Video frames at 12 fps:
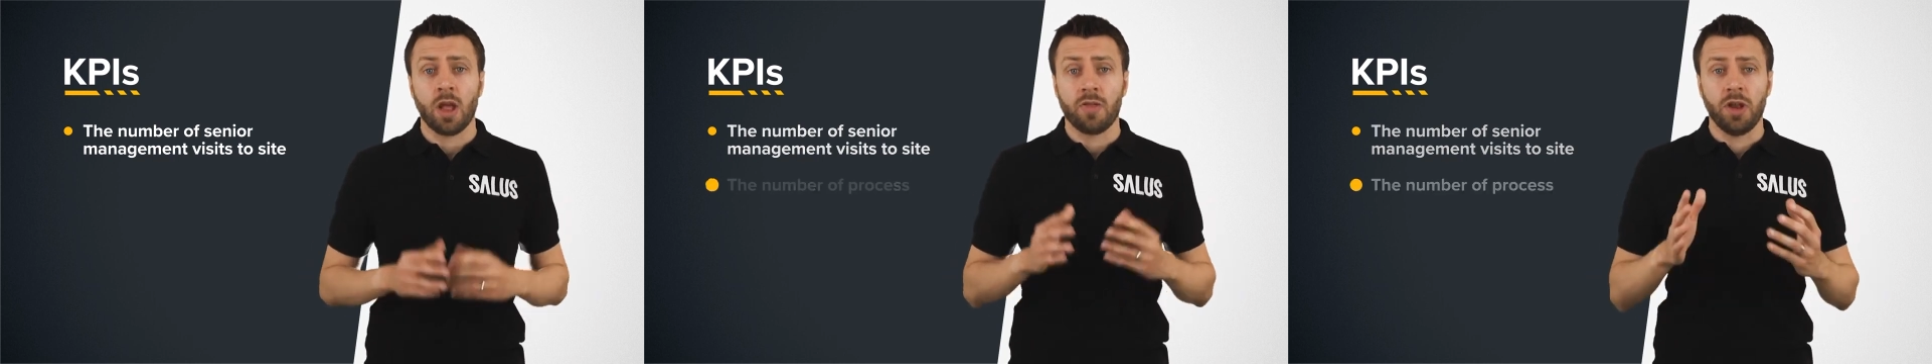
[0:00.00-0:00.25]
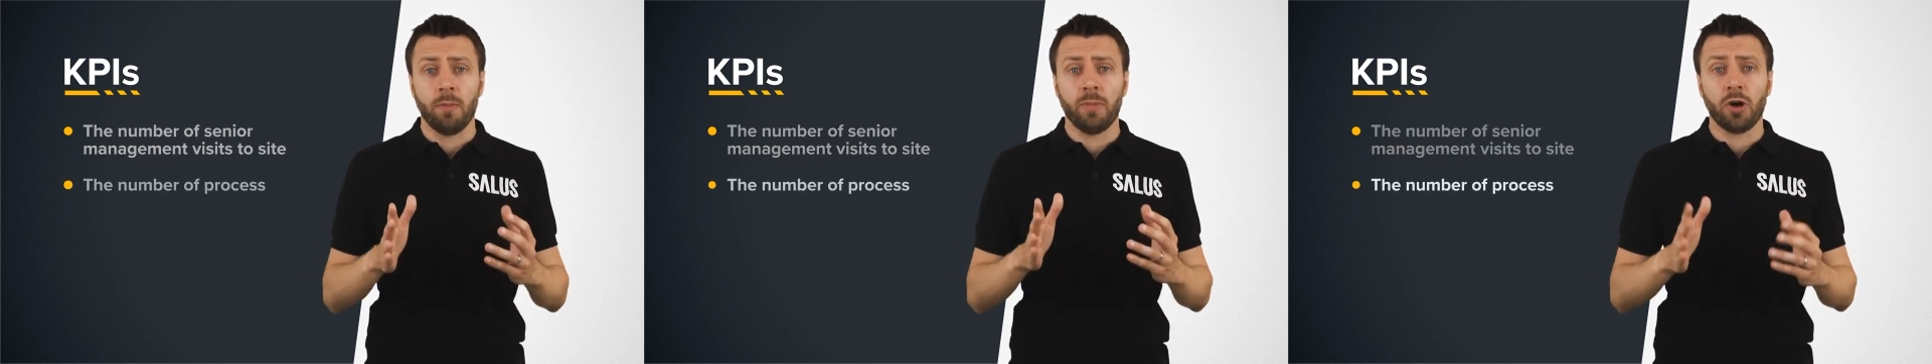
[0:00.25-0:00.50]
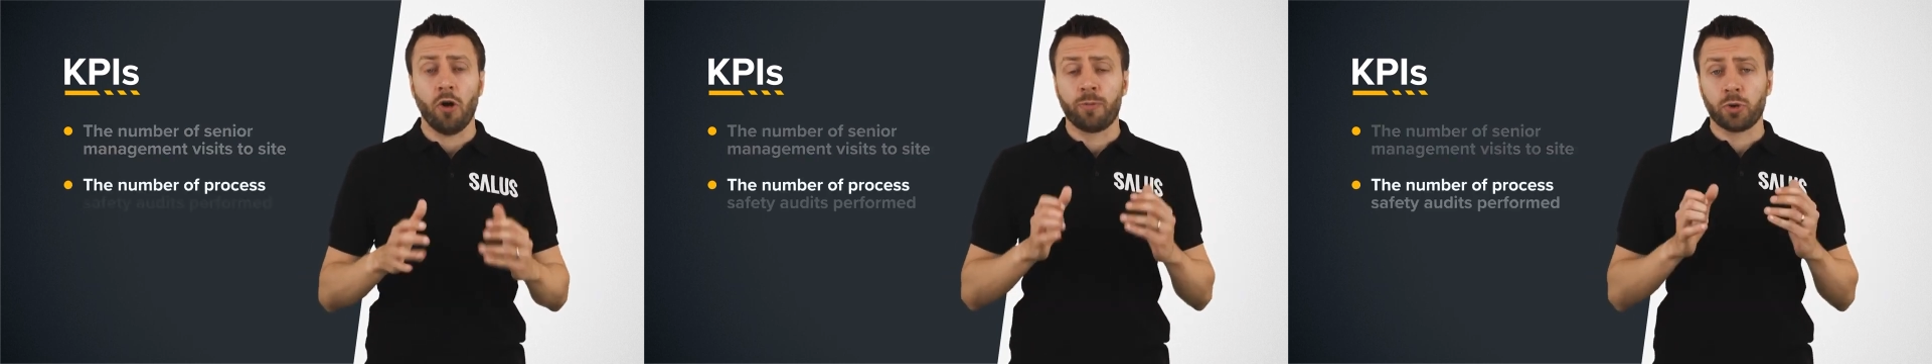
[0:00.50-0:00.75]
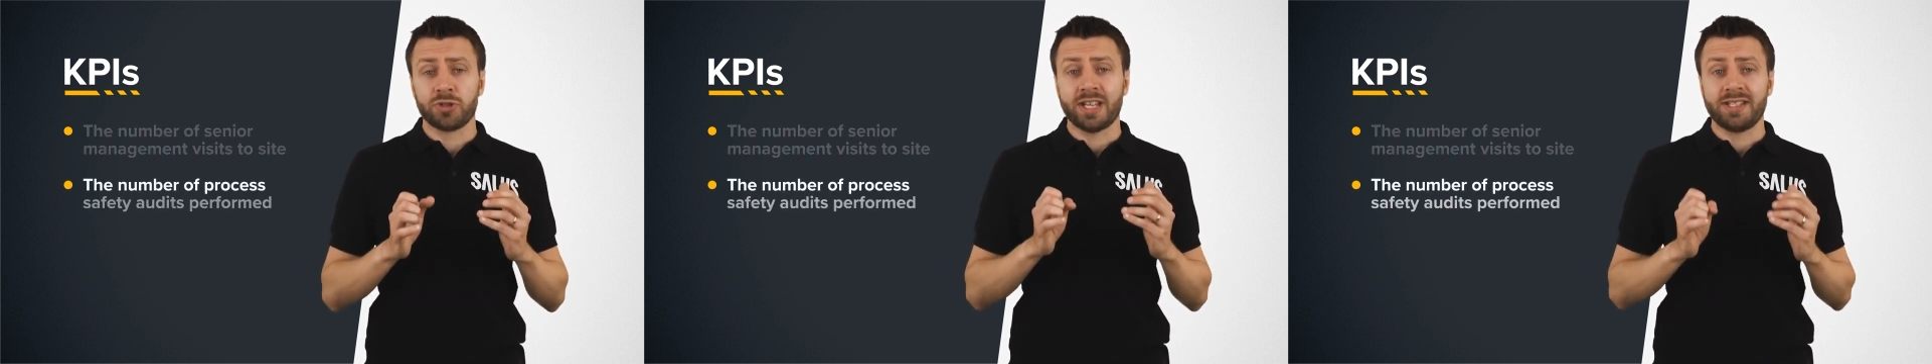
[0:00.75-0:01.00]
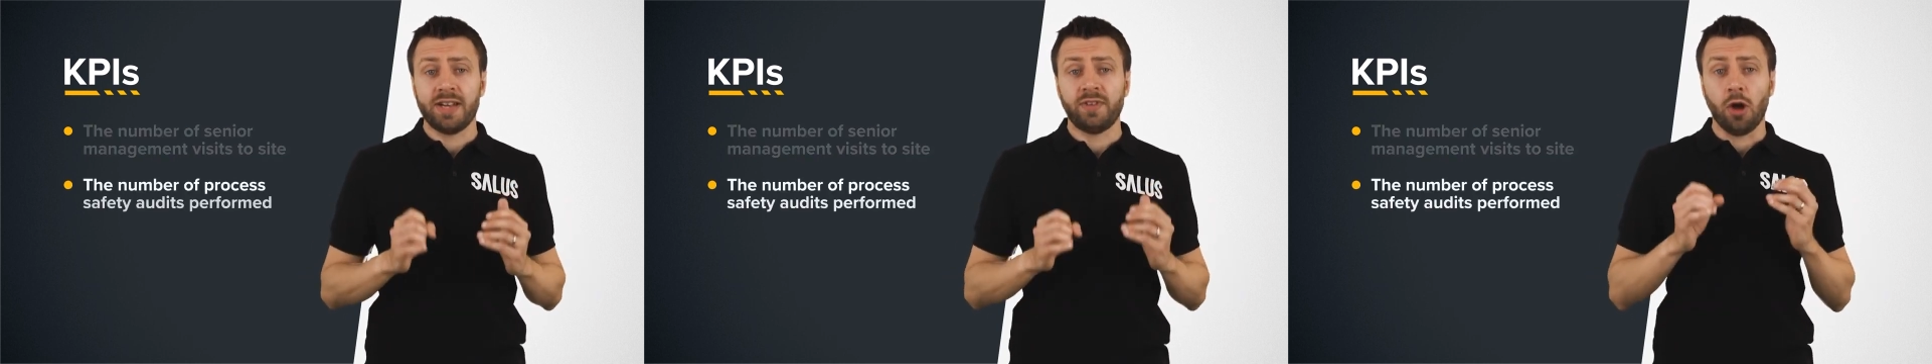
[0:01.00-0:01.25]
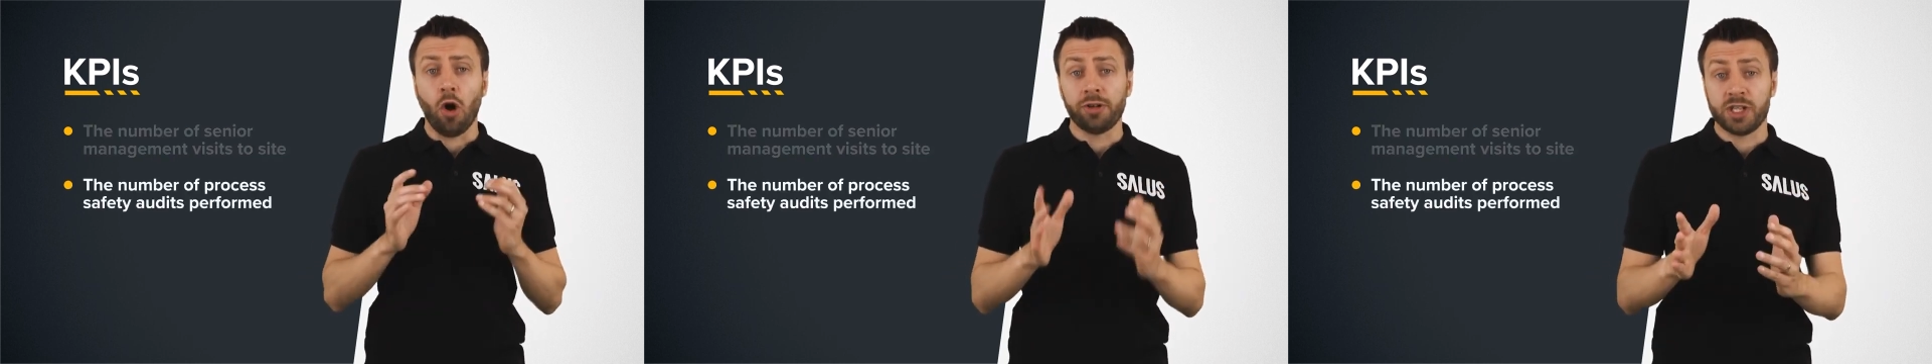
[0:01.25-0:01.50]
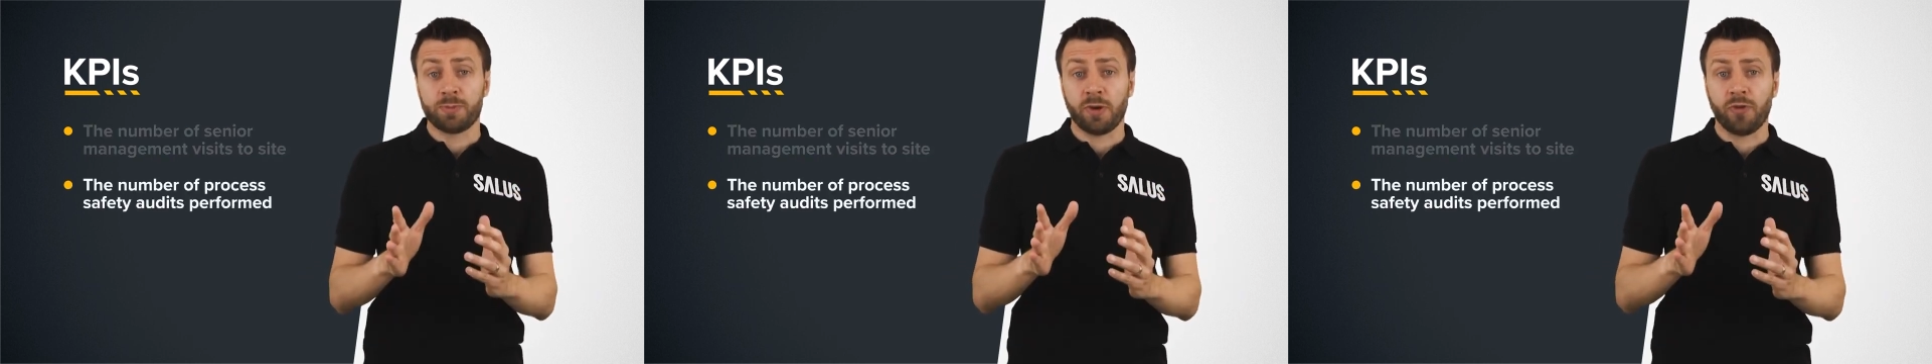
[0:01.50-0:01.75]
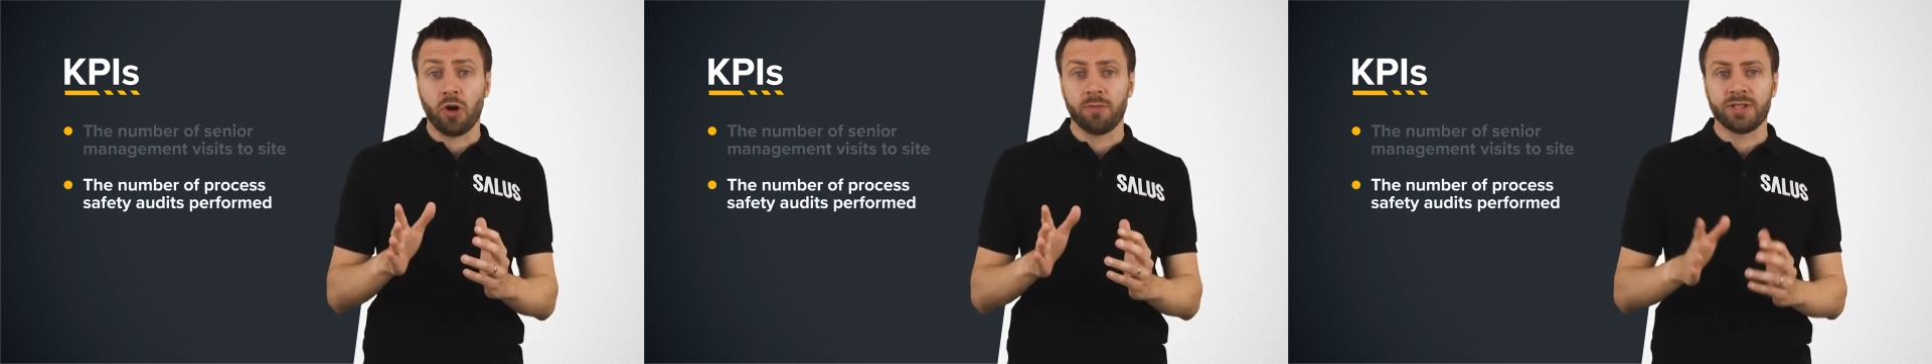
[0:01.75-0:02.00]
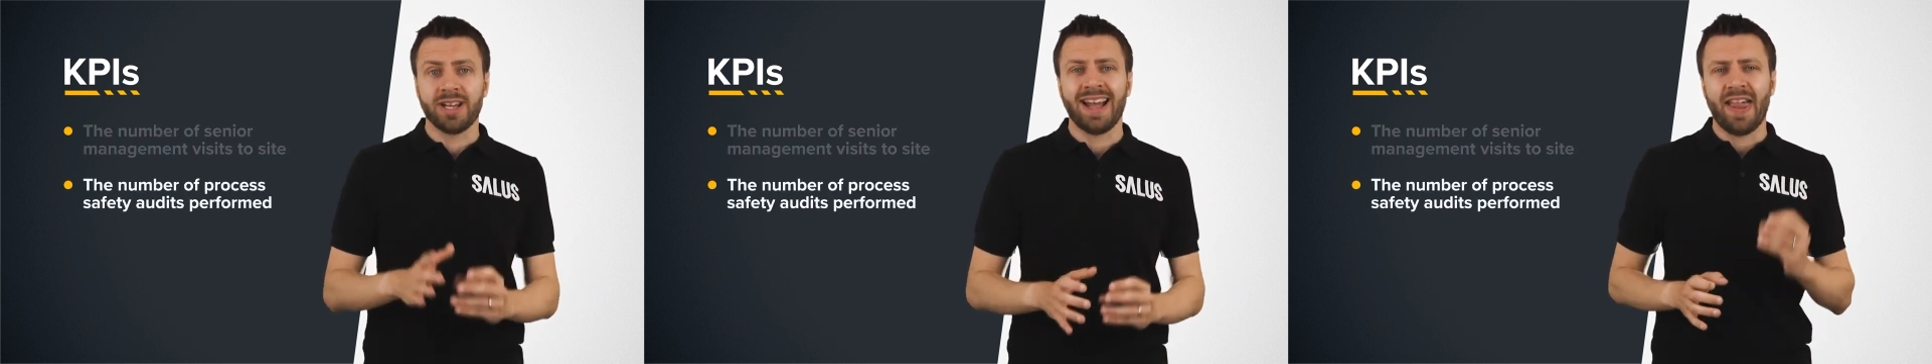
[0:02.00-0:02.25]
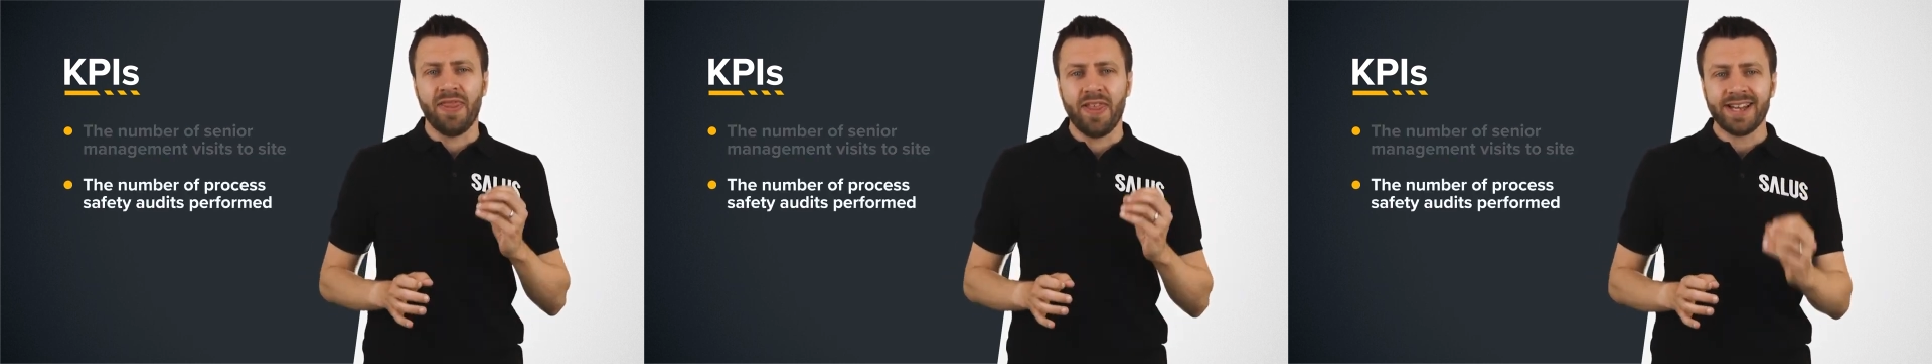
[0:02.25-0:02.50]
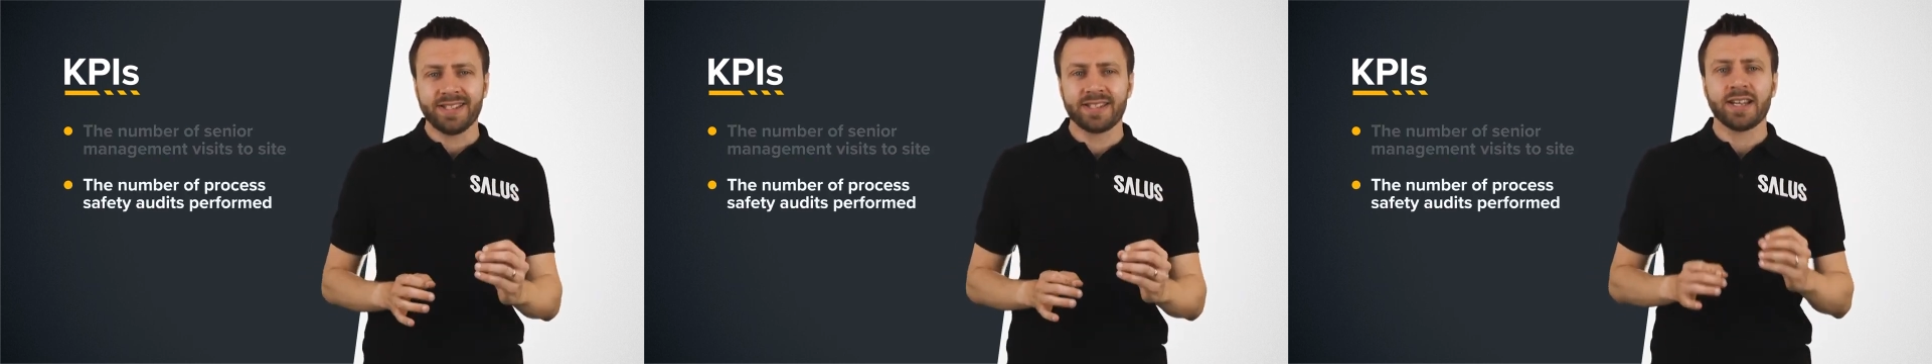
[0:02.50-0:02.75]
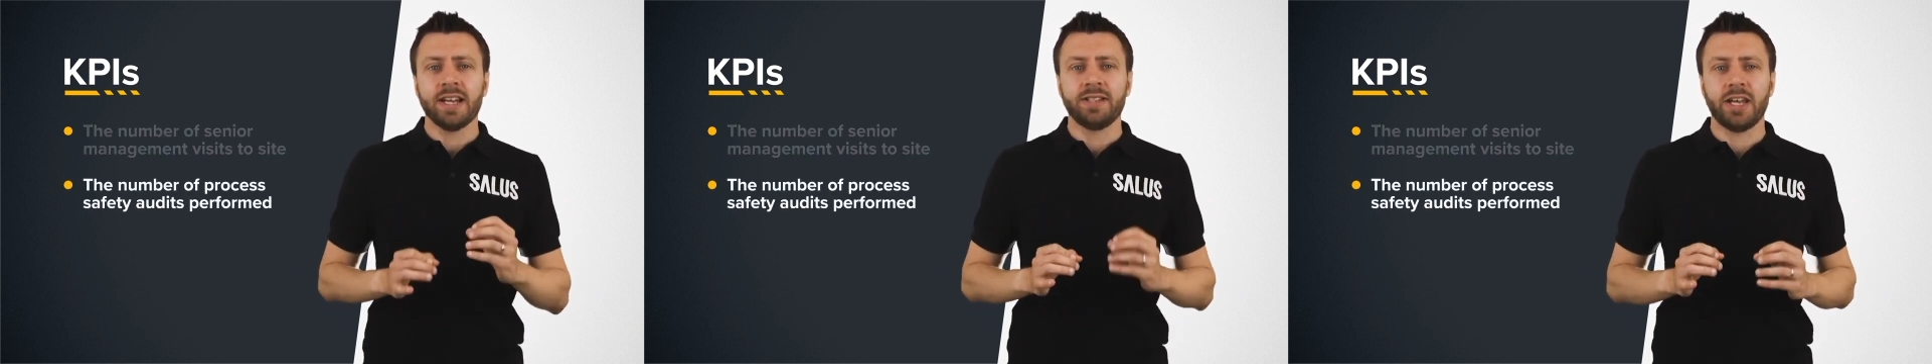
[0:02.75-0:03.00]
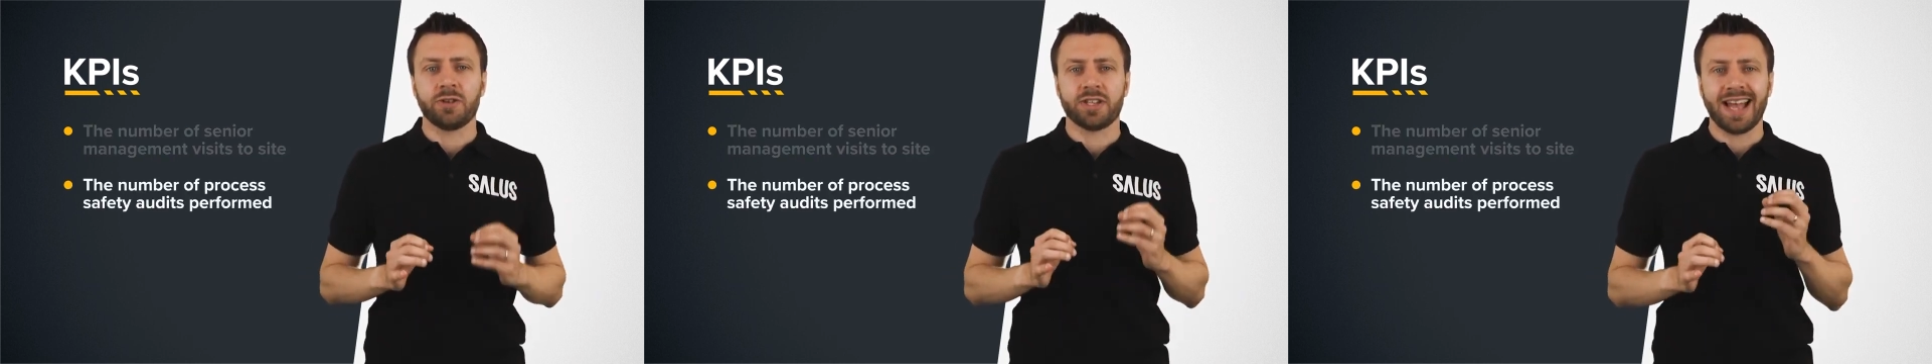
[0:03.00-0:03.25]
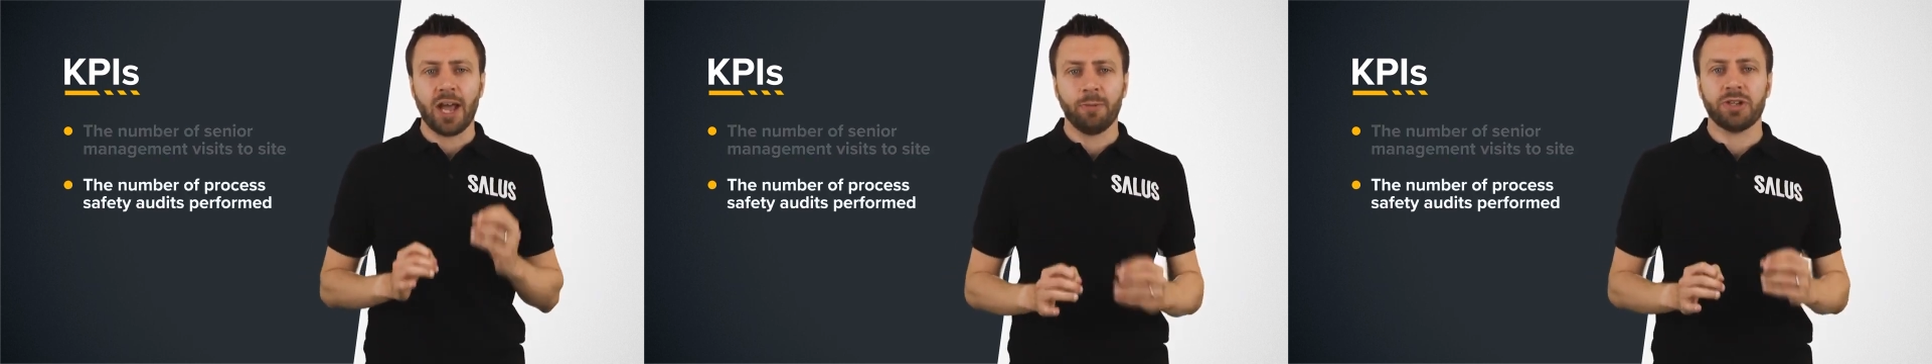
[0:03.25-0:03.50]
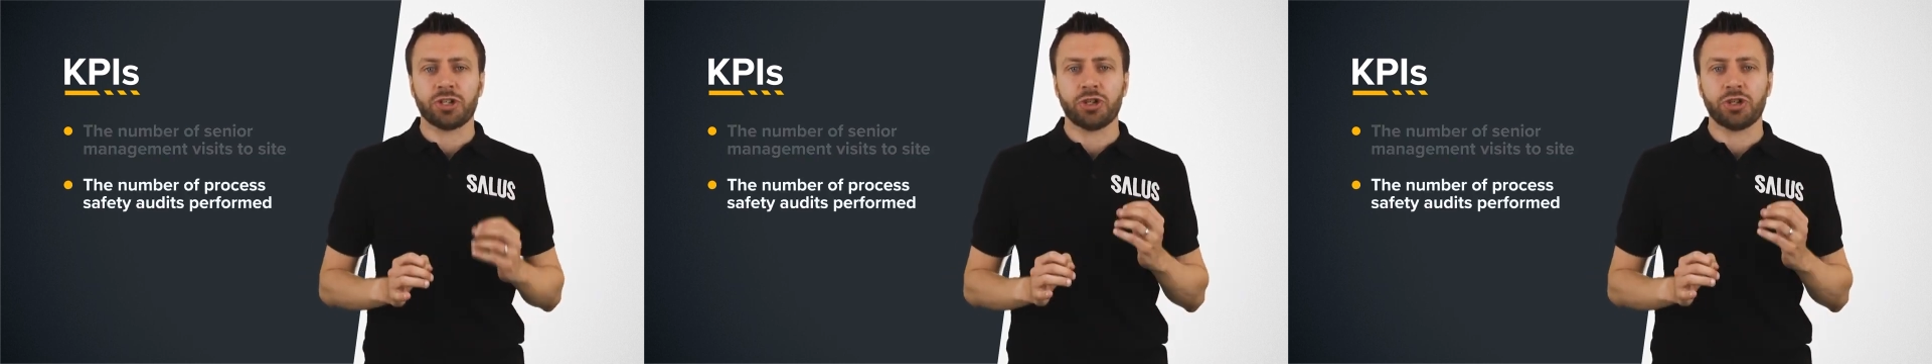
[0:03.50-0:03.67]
The number of process safety audits performed. This tells us how much